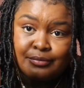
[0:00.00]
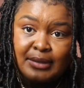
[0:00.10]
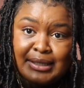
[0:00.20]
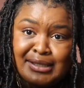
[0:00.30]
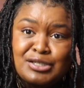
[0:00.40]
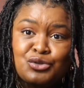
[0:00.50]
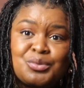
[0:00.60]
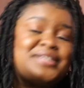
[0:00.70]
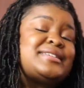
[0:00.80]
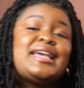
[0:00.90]
this is
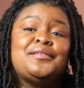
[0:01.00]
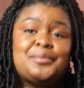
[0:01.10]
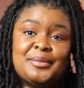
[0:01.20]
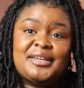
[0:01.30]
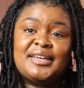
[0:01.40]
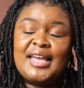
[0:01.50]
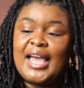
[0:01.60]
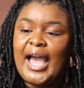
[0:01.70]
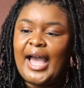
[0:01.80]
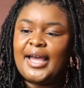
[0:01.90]
what saved me.
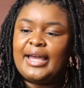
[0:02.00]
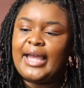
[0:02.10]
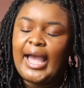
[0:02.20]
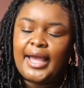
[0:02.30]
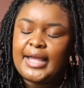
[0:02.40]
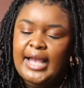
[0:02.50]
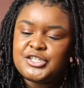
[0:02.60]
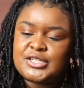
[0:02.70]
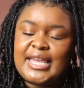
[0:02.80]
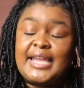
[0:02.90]
I
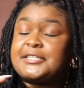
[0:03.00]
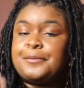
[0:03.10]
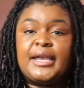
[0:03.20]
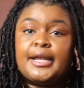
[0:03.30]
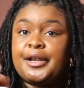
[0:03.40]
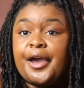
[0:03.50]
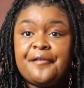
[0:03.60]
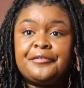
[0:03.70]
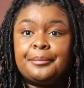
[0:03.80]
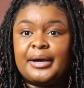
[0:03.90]
just can't speak
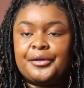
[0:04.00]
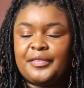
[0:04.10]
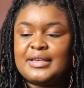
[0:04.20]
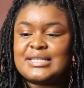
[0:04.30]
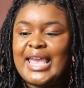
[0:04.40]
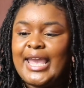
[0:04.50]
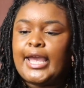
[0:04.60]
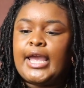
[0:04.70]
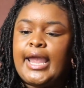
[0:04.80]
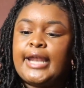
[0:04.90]
enough about this.
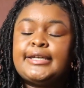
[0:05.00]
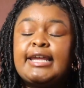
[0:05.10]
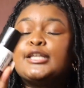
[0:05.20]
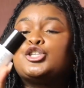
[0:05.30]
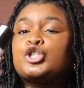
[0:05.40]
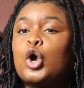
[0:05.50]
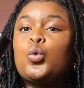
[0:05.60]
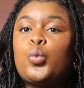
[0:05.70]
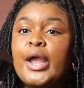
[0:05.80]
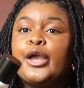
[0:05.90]
It did
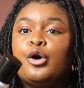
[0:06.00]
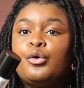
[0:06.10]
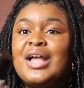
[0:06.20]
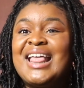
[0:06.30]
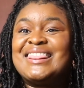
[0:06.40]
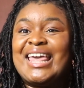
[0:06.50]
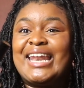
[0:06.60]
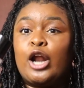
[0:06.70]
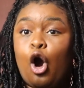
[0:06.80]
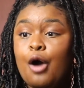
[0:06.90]
so well that
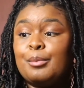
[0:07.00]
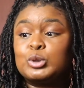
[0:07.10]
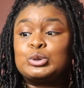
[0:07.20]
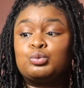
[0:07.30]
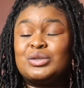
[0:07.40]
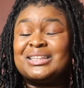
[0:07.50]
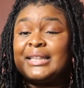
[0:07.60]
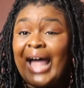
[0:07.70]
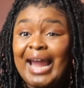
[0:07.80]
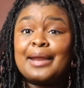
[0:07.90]
it almost
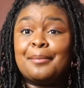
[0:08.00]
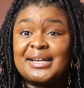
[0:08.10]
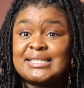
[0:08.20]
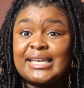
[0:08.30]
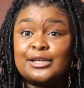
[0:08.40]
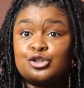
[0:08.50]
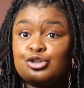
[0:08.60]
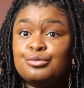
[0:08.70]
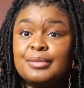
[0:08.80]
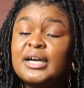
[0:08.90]
lightened my skin
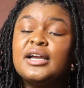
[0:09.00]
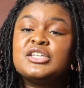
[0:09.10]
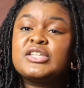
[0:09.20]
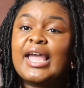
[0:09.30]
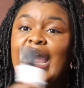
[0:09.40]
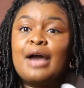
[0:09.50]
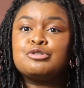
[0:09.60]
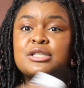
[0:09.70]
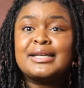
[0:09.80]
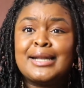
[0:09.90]
too much. Like, I
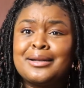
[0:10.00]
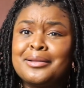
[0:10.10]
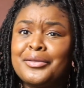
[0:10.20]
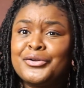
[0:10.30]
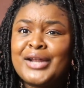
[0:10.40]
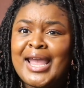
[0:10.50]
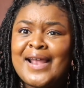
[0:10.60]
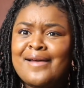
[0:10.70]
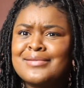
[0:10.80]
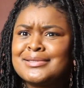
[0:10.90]
was looking at it the other day
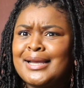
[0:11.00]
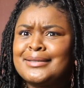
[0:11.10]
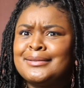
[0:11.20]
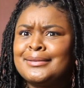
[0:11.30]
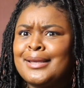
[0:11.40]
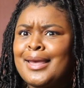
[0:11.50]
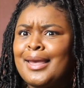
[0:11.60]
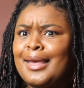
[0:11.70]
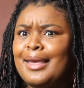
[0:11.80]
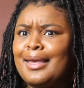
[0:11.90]
and I was like,
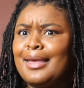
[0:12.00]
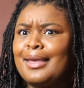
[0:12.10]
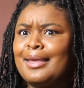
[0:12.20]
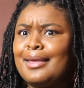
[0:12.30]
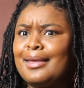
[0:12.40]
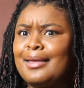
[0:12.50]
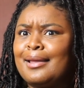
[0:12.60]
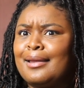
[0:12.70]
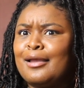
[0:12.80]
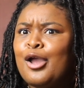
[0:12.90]
dang,